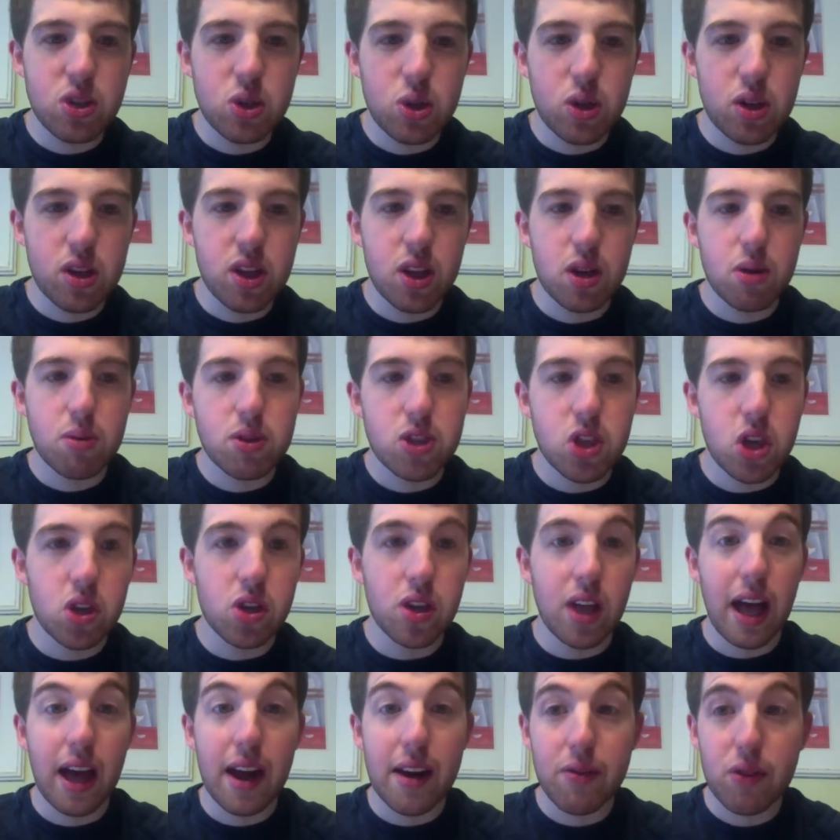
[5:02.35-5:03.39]
story, there was a
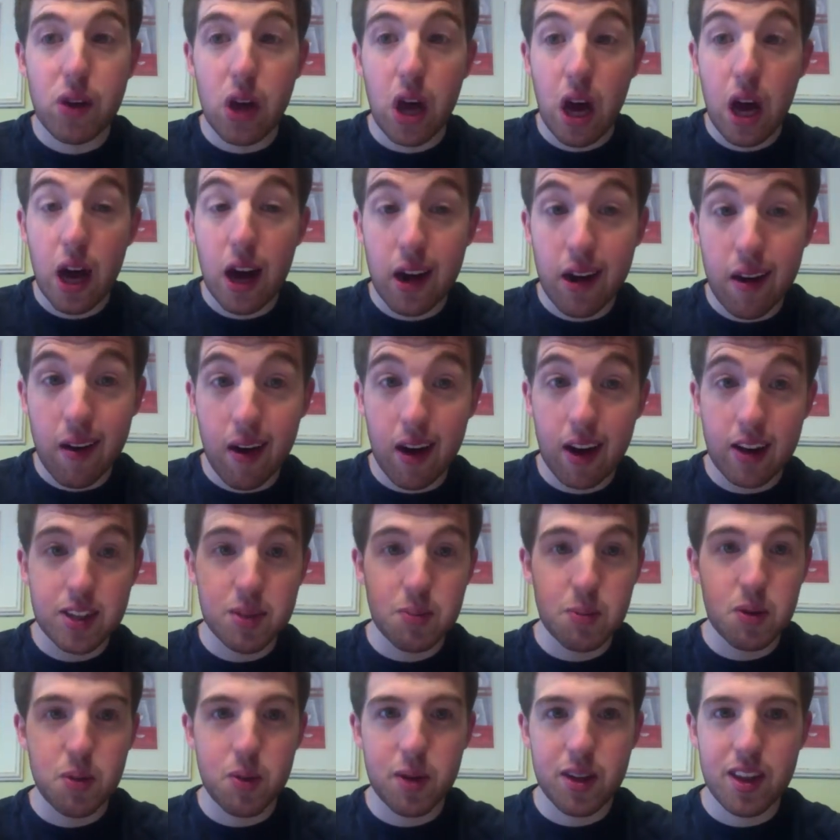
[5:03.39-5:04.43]
lot of contrast
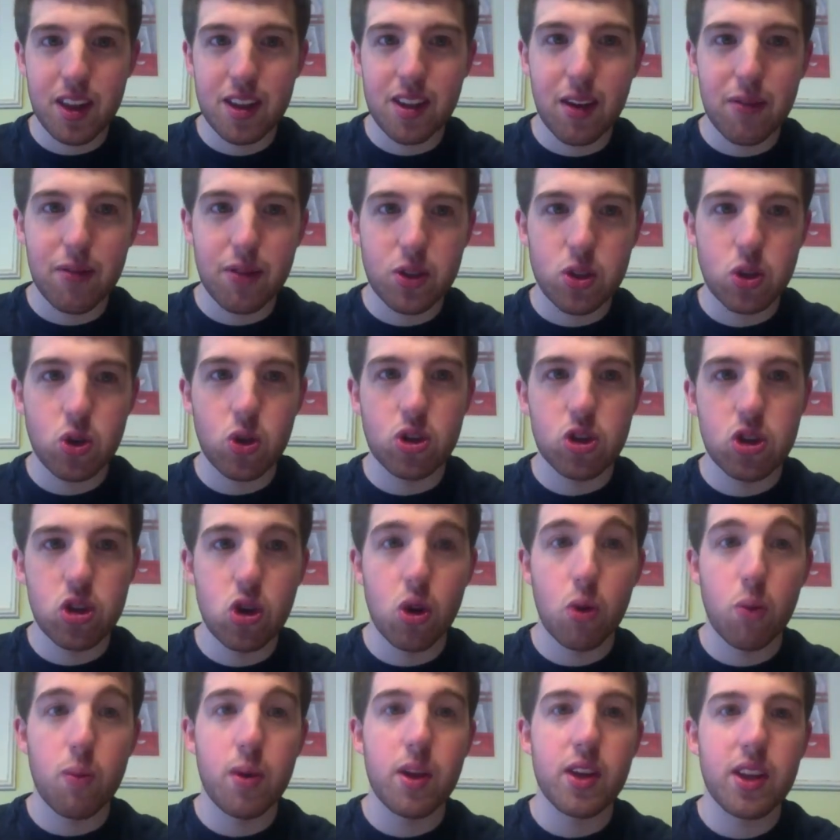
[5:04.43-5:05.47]
between the different stories, and
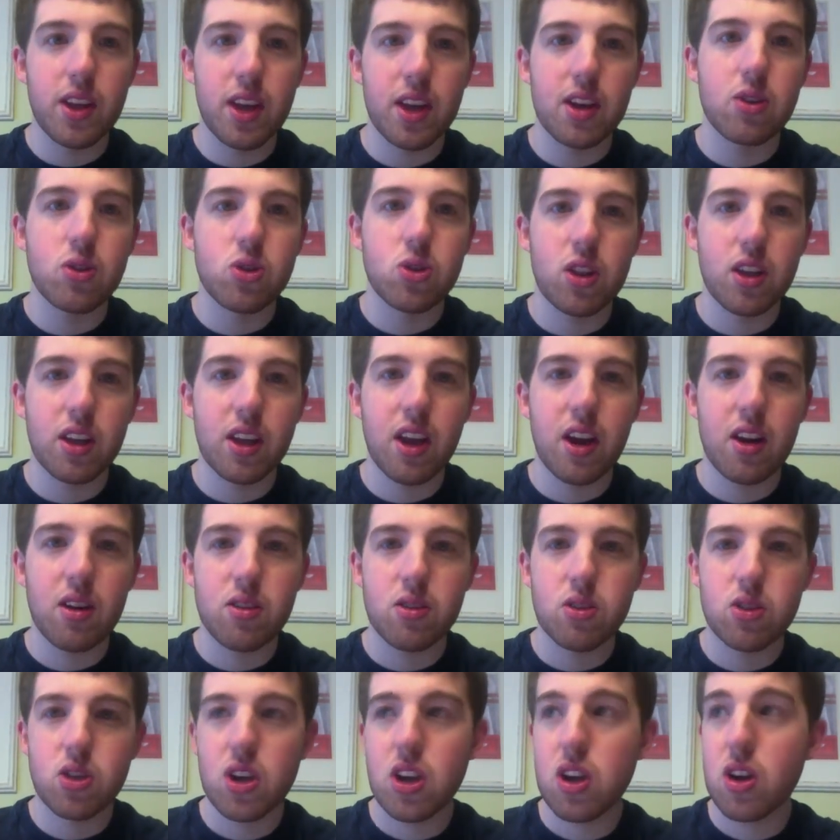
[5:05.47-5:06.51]
you really understood the
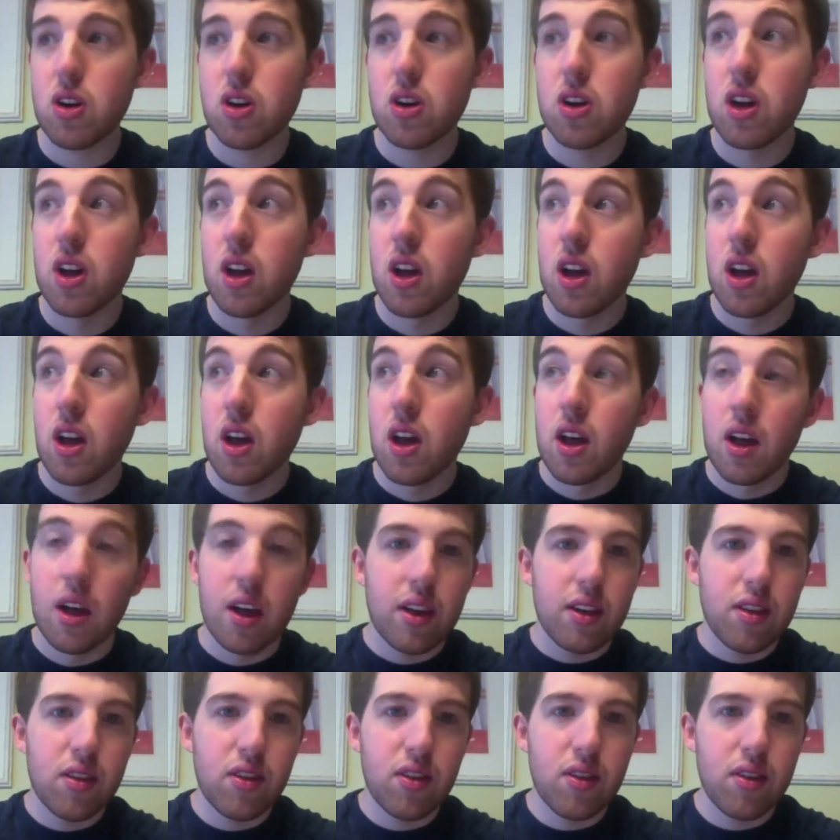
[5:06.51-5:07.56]
characters. Here,
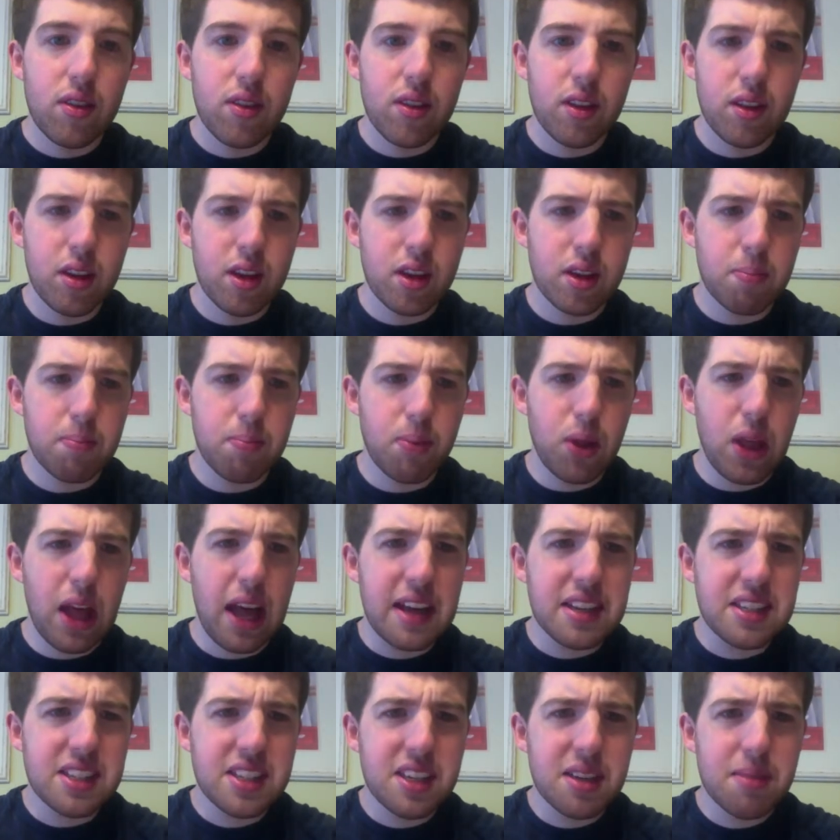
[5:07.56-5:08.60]
like,
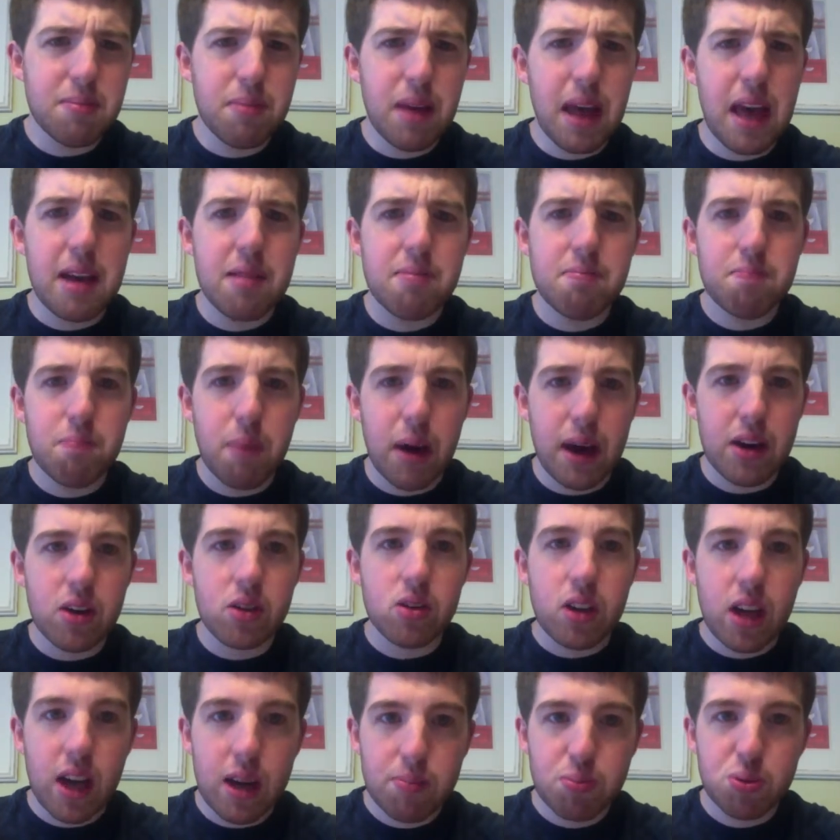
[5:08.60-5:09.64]
Blossom and
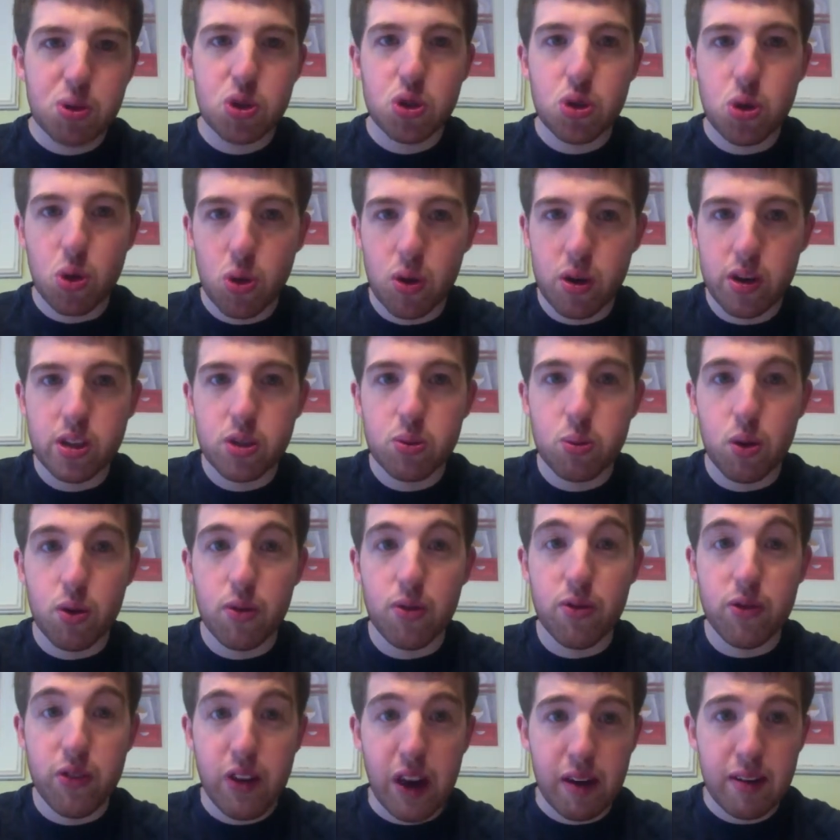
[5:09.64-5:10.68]
Buttercup's stories were
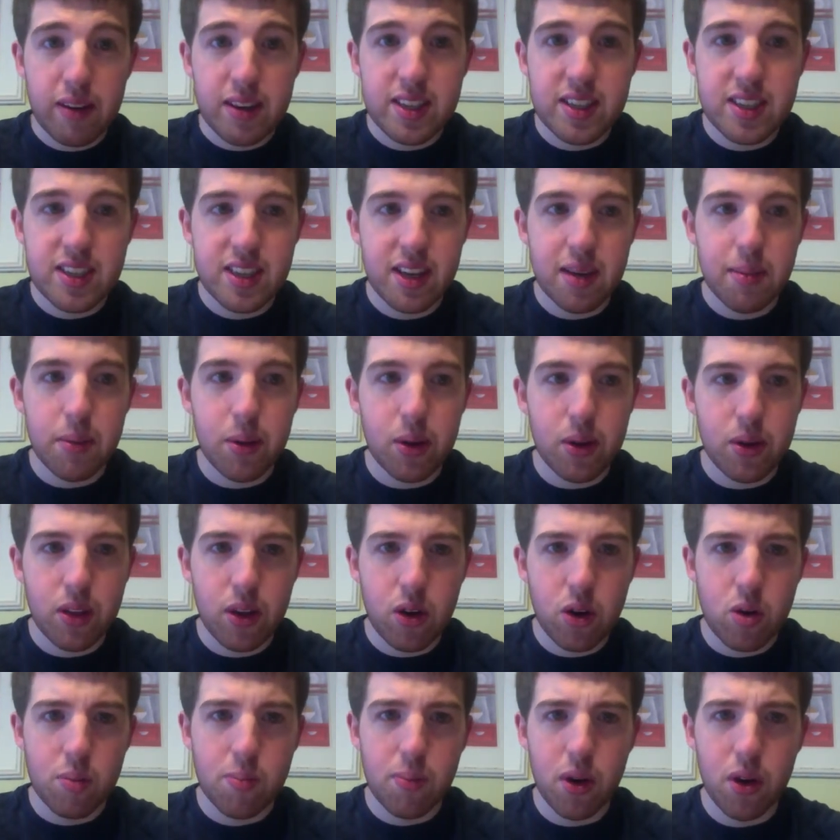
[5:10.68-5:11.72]
very similar. They
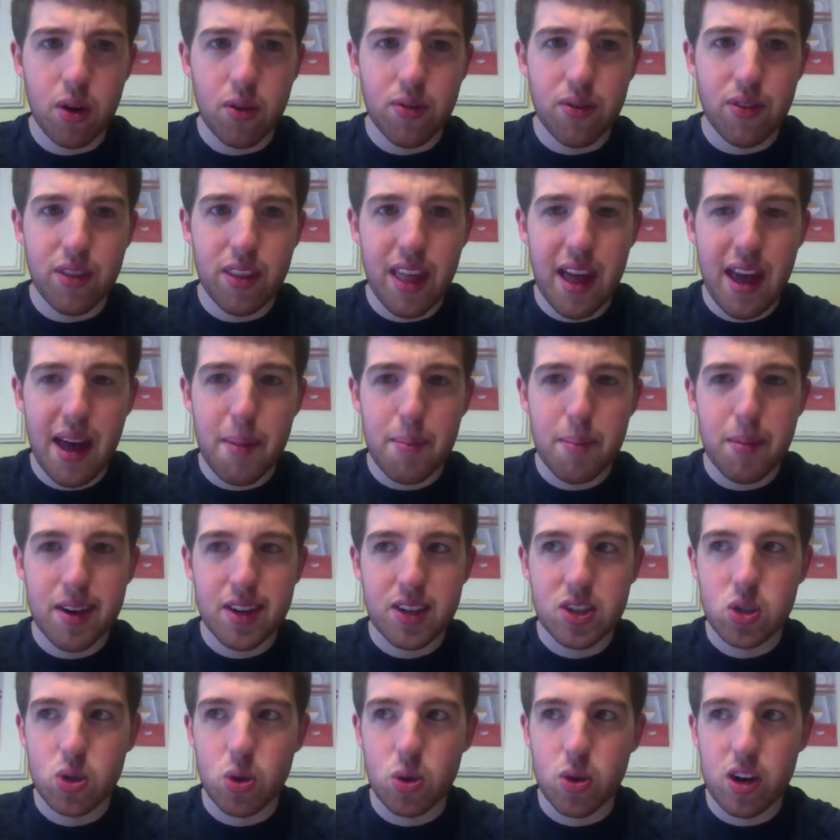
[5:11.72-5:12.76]
were both them
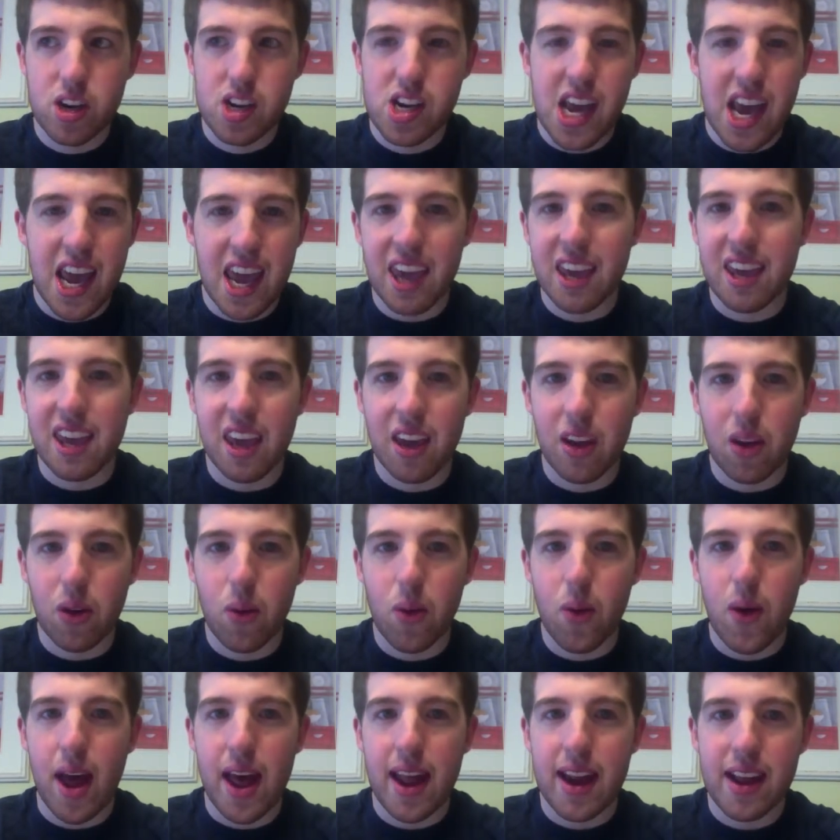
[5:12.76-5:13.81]
just sort of taking
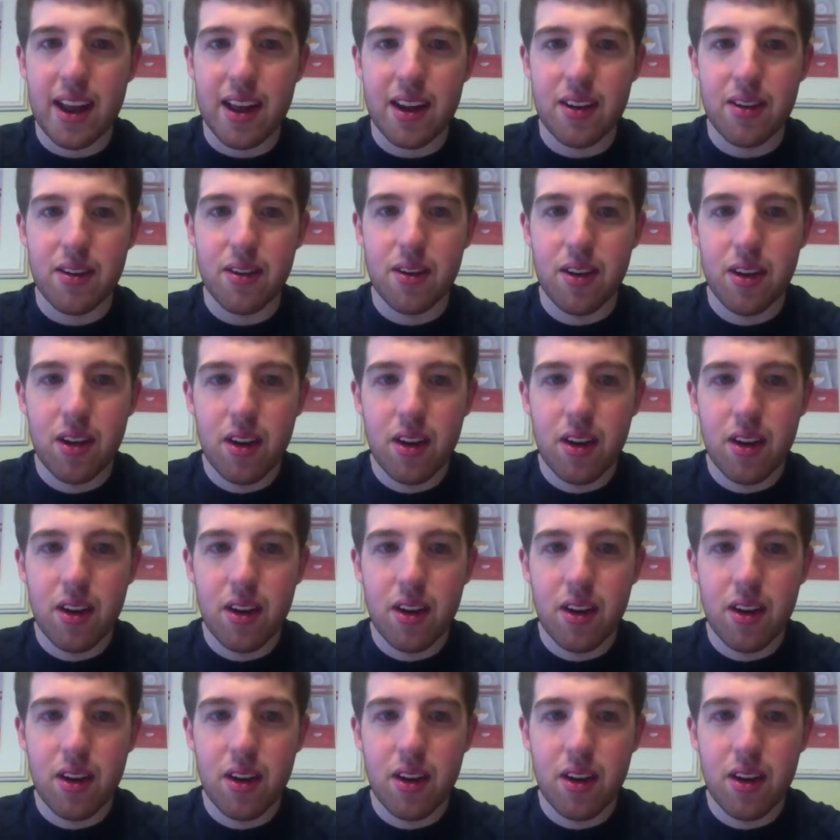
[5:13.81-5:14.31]
credit